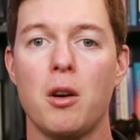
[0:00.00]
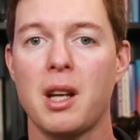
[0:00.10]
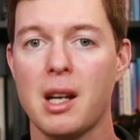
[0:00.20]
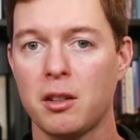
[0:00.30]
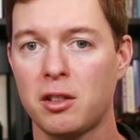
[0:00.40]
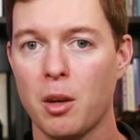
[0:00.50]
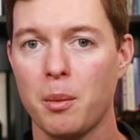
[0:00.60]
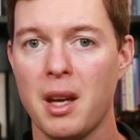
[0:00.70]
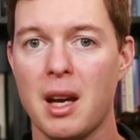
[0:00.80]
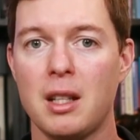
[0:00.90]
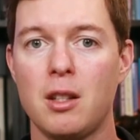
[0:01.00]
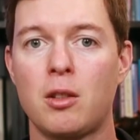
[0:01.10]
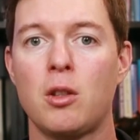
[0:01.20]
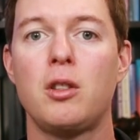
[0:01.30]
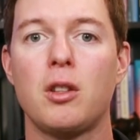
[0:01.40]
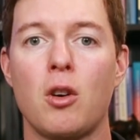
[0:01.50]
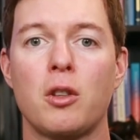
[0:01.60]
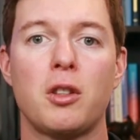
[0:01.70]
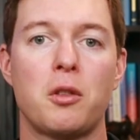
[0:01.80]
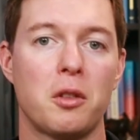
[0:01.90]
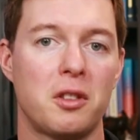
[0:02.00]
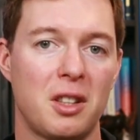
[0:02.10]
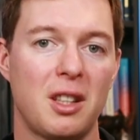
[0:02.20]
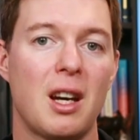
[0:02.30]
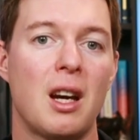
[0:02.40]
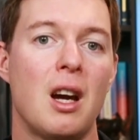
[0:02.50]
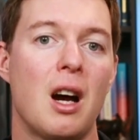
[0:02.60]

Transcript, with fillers: Okay, I'll stop there. You could also consider